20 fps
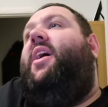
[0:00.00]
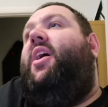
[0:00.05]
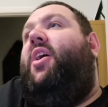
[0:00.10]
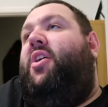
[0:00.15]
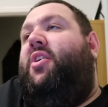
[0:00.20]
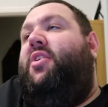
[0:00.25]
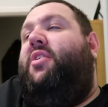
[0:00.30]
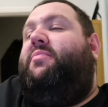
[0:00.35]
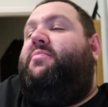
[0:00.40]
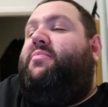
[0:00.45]

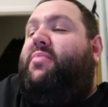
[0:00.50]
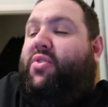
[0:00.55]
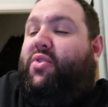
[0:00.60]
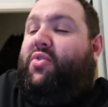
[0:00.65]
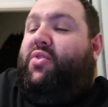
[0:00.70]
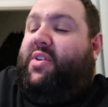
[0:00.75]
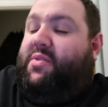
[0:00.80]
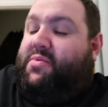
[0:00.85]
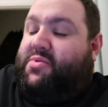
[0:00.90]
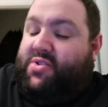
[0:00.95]
I
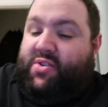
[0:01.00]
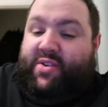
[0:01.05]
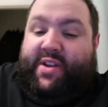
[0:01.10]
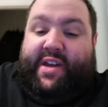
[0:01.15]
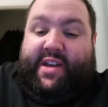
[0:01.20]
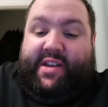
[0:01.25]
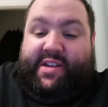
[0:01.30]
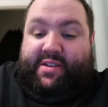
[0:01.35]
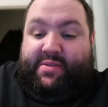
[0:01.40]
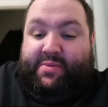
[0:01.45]
thought he was going to
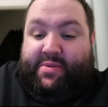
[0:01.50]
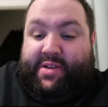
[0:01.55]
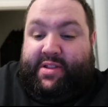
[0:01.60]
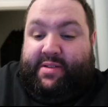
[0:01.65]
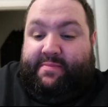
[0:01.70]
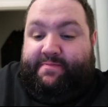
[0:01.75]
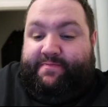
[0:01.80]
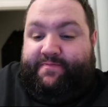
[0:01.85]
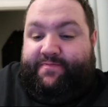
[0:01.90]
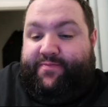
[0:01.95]
head it away
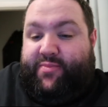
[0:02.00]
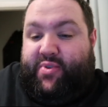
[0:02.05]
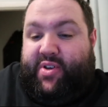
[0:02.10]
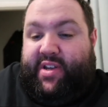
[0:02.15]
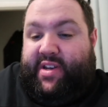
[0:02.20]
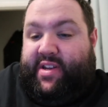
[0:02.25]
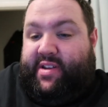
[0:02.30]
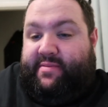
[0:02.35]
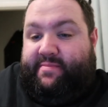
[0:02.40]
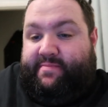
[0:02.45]
then. But
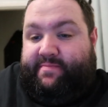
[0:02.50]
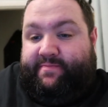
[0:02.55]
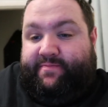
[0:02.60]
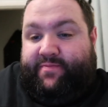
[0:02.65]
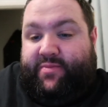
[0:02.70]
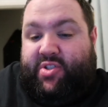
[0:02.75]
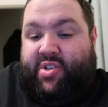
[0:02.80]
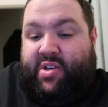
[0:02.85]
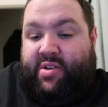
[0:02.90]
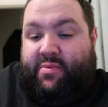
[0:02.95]
he didn't.
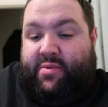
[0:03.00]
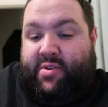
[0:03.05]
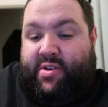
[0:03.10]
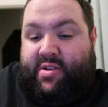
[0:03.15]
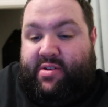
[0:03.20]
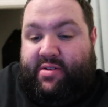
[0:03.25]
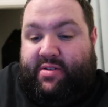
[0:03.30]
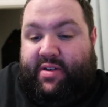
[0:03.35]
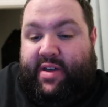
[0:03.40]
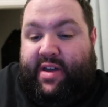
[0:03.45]

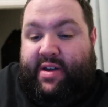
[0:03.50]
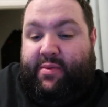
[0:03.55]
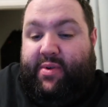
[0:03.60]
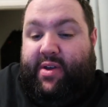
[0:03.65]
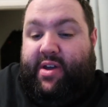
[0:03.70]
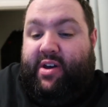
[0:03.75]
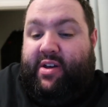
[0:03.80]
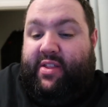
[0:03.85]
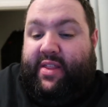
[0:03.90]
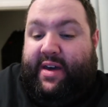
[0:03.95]
So, yeah, we
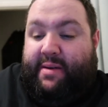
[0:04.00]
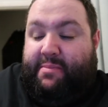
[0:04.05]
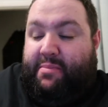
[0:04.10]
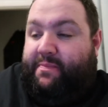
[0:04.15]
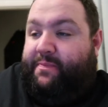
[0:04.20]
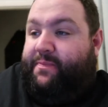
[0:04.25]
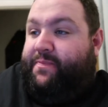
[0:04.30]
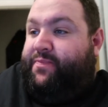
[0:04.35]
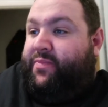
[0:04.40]
got that.